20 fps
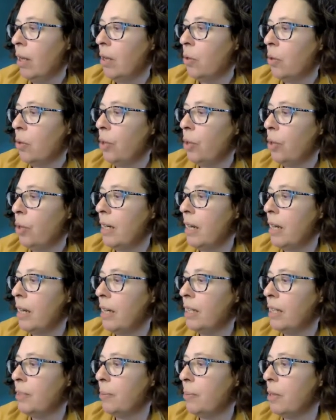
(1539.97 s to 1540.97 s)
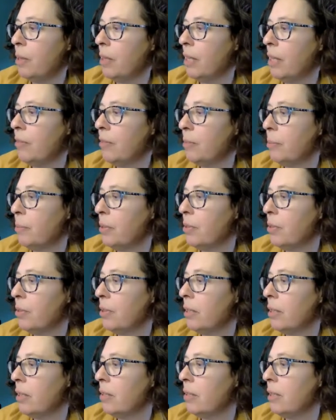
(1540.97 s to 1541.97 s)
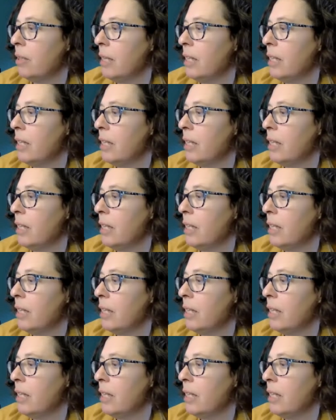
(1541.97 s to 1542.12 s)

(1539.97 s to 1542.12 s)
Curanderismo gives personal and